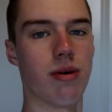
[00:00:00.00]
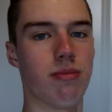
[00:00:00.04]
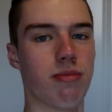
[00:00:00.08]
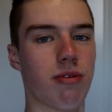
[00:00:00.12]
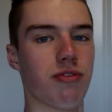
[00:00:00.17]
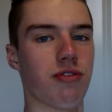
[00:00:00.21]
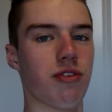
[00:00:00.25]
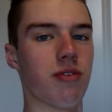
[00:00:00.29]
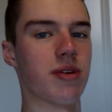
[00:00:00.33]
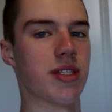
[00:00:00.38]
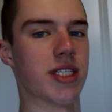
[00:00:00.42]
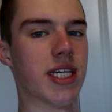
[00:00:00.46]
on
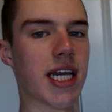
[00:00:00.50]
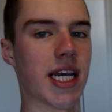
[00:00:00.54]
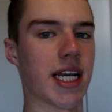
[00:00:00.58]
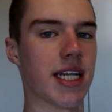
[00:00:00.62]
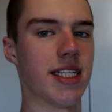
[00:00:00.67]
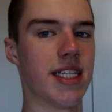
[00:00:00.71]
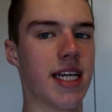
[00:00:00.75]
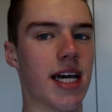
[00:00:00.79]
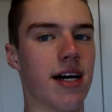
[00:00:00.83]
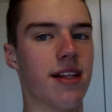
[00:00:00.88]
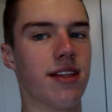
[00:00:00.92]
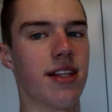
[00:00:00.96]
before we take it
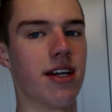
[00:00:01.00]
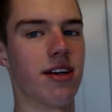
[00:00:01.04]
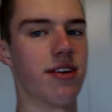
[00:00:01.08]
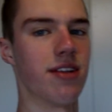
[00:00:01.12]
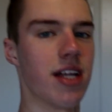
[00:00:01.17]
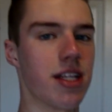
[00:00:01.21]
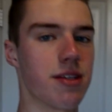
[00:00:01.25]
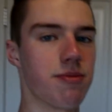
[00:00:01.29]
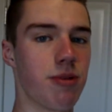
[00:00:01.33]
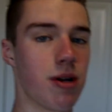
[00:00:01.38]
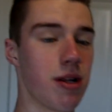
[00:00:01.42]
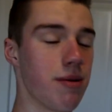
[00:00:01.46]
down there, and
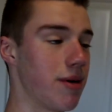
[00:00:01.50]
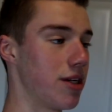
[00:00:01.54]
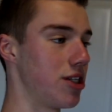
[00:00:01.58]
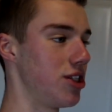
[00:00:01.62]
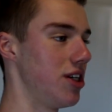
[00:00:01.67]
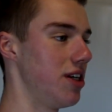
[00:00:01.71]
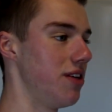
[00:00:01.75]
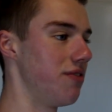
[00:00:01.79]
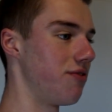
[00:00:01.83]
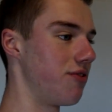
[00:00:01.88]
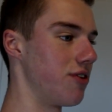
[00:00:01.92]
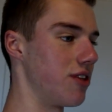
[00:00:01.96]
that's pretty much
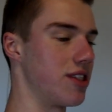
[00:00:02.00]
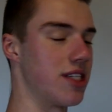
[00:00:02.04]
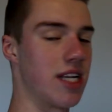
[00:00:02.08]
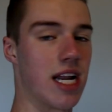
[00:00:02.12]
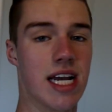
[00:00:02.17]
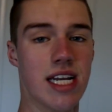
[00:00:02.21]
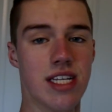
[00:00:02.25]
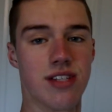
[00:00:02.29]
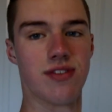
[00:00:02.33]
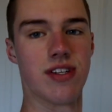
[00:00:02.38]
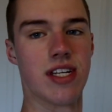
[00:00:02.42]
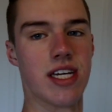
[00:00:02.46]
it for
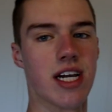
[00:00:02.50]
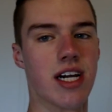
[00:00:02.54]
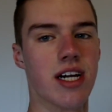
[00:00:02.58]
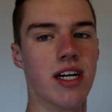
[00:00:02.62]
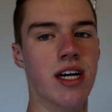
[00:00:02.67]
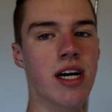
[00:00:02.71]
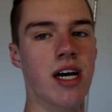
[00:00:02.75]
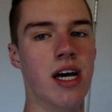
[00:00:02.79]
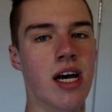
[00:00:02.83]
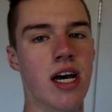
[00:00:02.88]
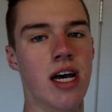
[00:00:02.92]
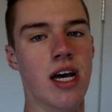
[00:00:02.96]
today's video.
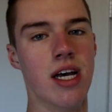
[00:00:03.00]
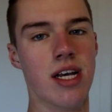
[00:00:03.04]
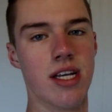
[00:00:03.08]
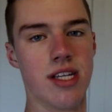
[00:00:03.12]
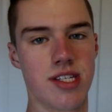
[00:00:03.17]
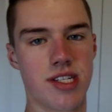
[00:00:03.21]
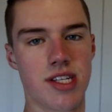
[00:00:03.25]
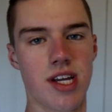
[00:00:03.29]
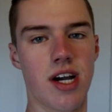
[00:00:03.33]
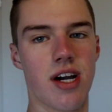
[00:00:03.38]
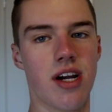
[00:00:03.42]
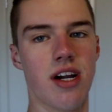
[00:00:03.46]

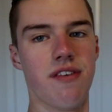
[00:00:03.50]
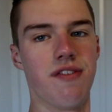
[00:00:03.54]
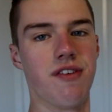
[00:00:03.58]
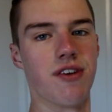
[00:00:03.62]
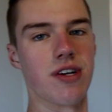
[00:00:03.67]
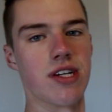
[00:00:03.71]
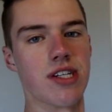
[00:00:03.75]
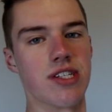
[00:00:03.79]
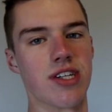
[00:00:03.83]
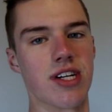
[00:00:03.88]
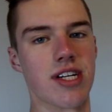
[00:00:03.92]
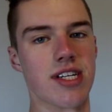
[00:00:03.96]
So if
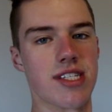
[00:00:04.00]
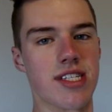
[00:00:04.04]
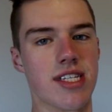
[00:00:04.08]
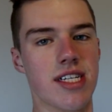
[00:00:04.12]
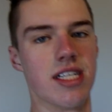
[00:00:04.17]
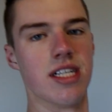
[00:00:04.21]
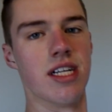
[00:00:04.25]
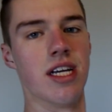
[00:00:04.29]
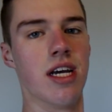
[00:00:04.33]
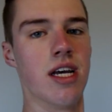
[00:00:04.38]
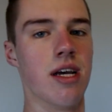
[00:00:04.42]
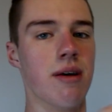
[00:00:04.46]
you're
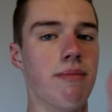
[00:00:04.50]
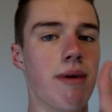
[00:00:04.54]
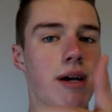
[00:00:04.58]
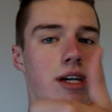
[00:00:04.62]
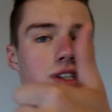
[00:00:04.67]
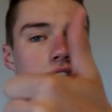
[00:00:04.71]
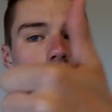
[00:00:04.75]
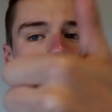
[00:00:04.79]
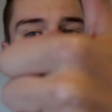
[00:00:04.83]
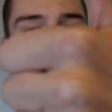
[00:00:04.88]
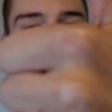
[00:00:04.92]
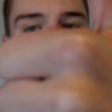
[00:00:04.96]
interested, make
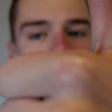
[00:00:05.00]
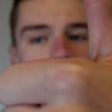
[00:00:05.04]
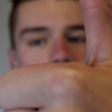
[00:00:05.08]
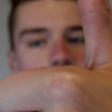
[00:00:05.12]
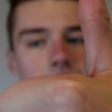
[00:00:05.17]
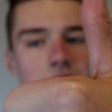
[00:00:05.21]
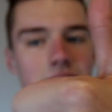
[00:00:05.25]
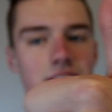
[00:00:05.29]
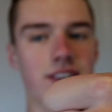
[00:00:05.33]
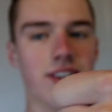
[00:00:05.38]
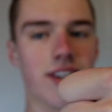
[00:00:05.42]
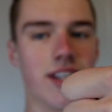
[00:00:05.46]
sure you chuck a
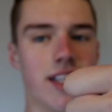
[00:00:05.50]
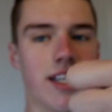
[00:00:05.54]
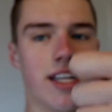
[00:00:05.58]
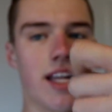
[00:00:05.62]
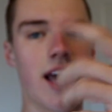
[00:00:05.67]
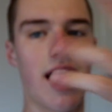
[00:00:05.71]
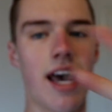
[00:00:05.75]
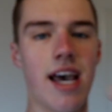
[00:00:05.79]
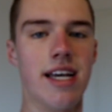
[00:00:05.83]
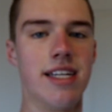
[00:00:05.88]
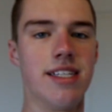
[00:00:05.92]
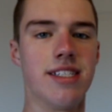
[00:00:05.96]
like on it,
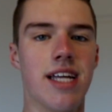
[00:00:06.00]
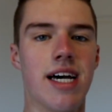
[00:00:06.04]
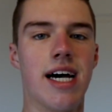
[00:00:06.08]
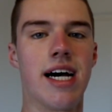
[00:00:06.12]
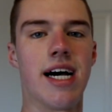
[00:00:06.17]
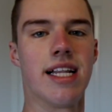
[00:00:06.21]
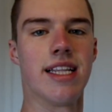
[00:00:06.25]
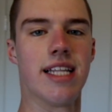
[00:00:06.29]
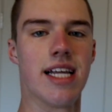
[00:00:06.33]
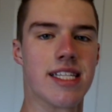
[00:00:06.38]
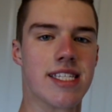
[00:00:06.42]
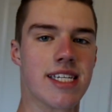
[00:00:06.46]
and
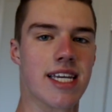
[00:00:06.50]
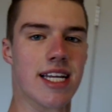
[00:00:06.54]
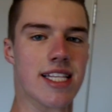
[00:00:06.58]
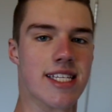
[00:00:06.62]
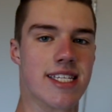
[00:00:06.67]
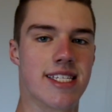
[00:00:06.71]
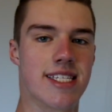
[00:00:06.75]
let's get